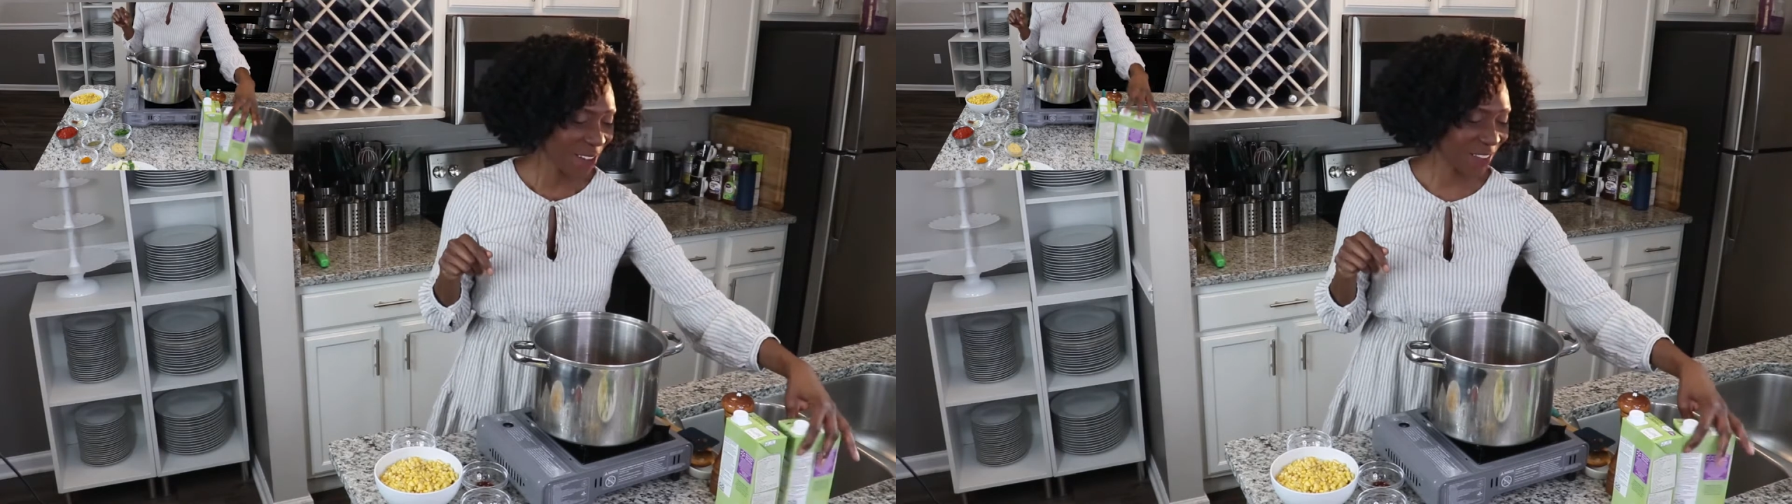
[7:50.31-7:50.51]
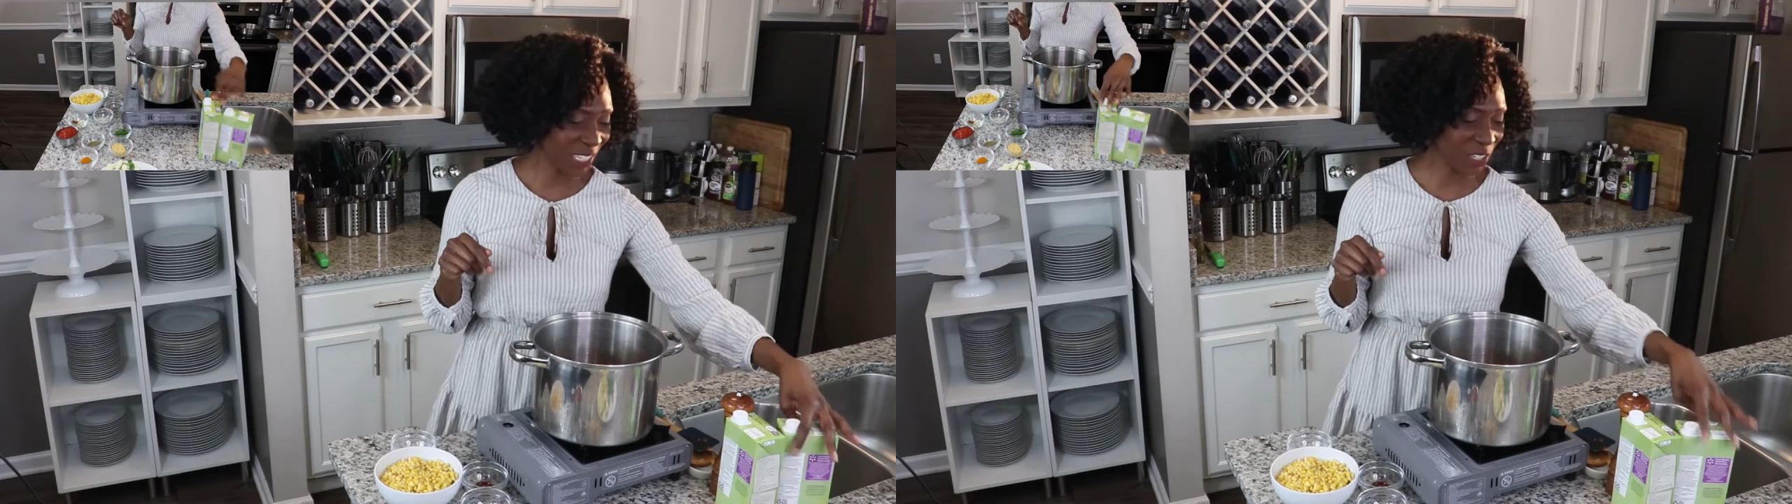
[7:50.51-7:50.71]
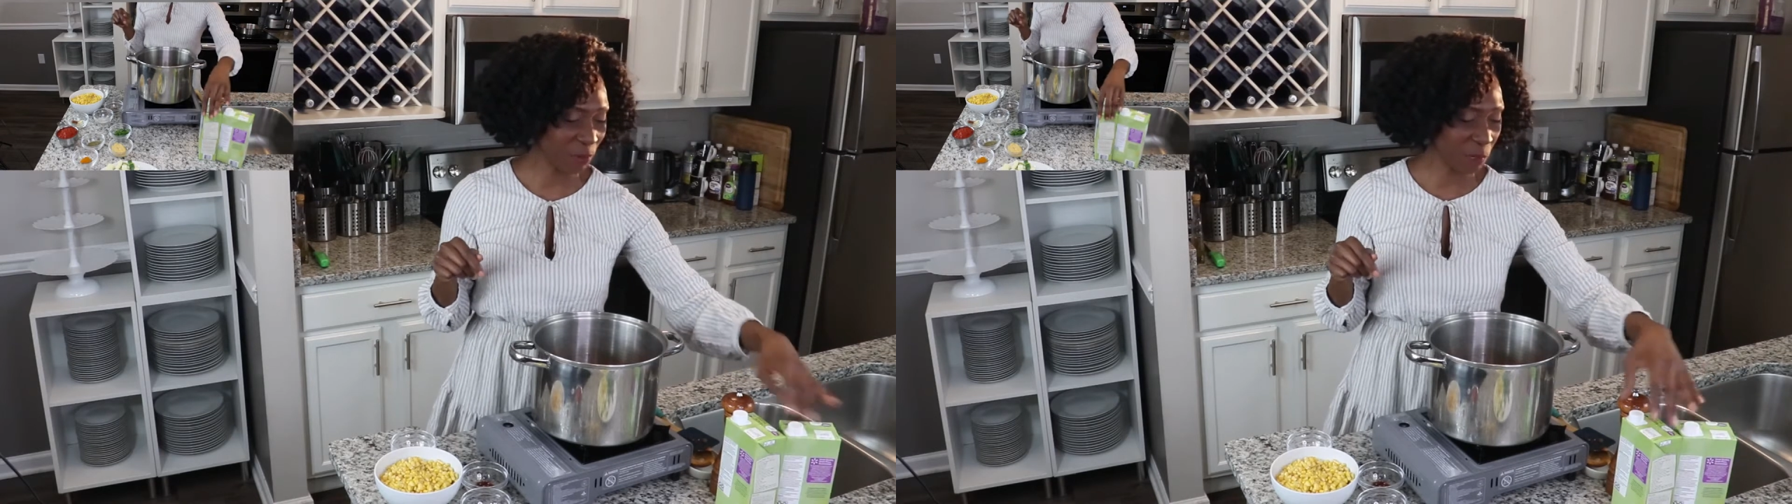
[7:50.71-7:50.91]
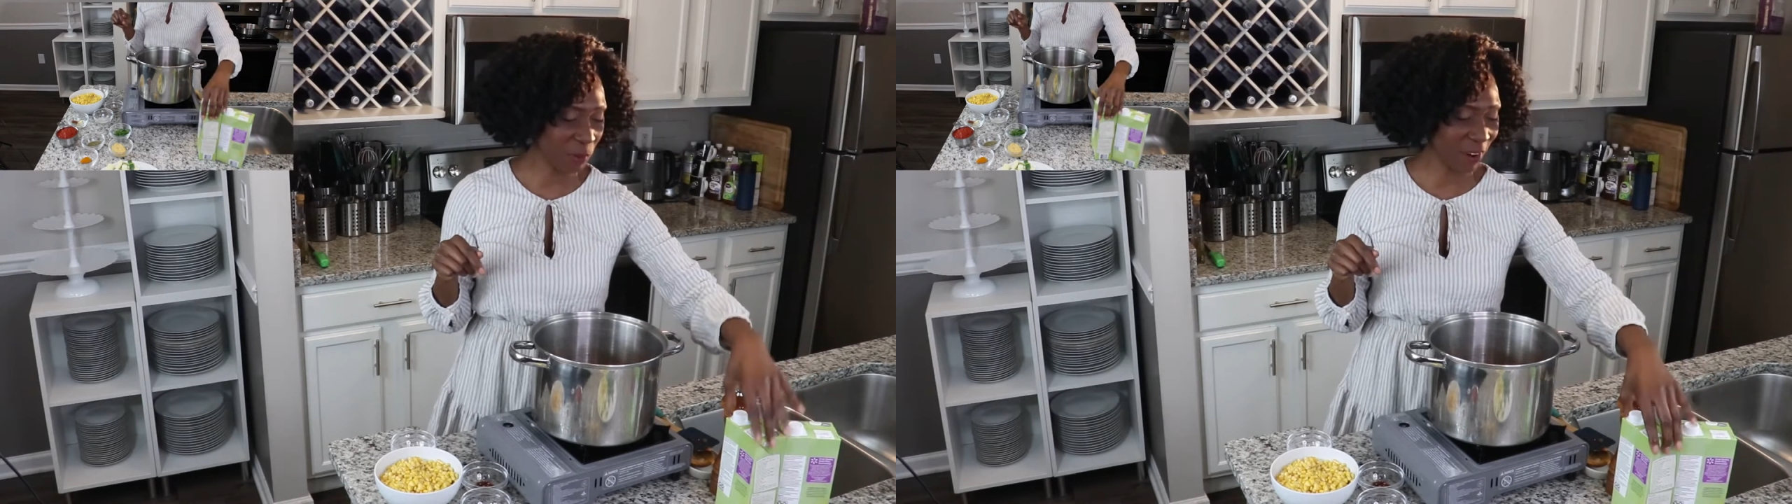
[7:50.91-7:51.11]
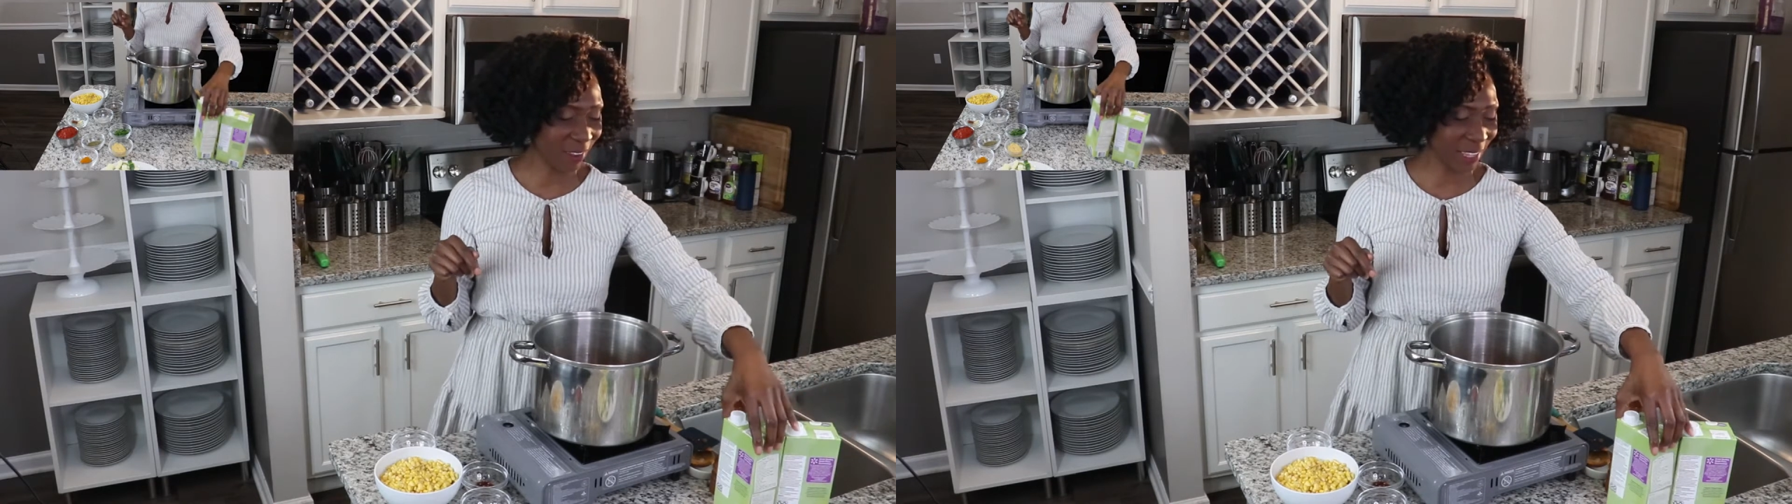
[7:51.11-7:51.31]
vegetable
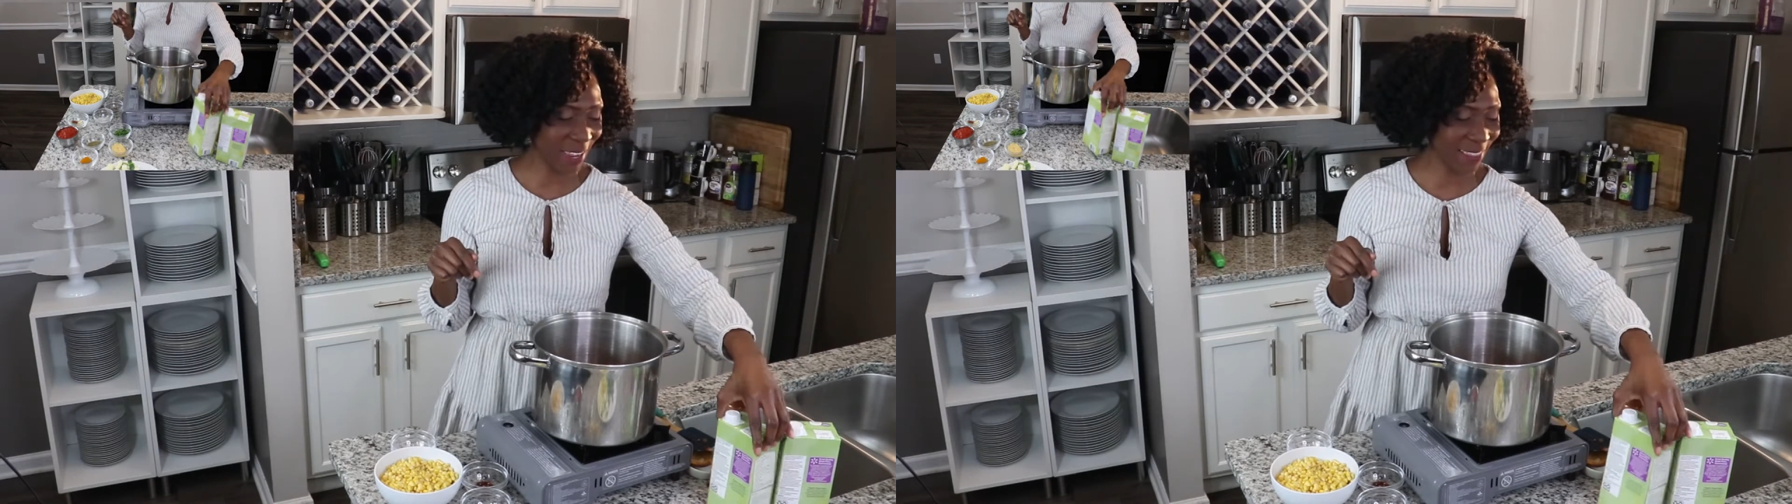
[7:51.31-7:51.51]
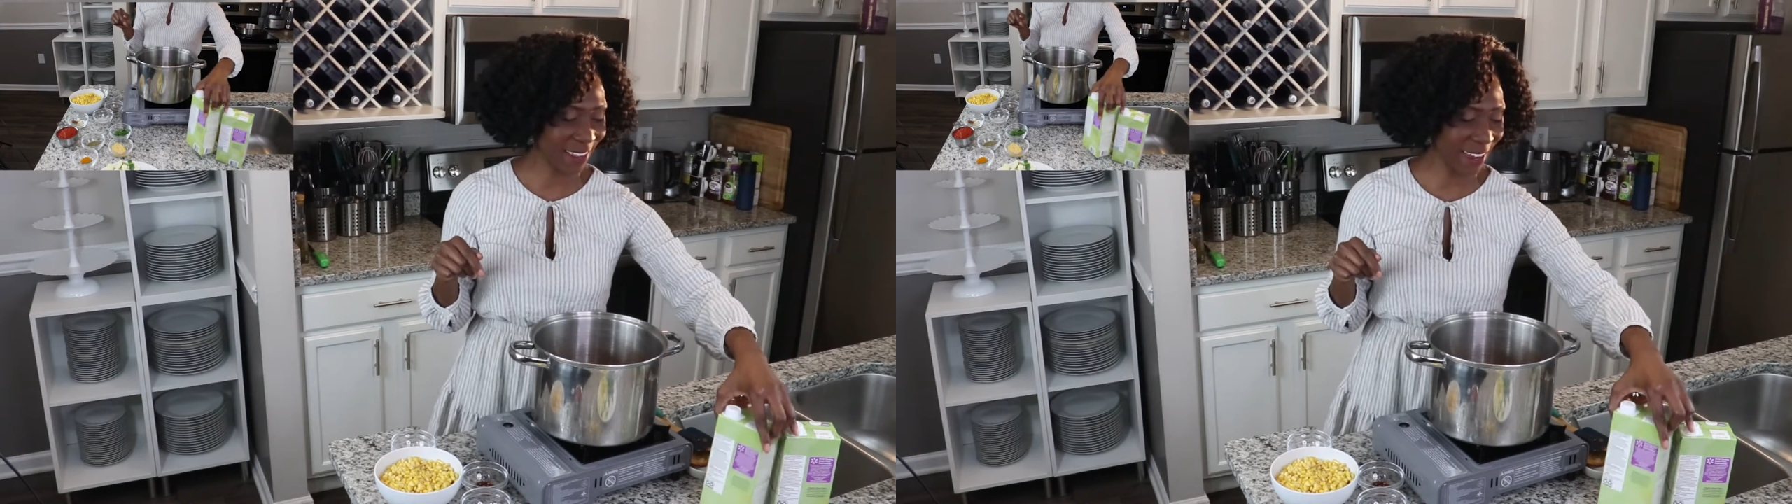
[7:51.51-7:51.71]
broth, and then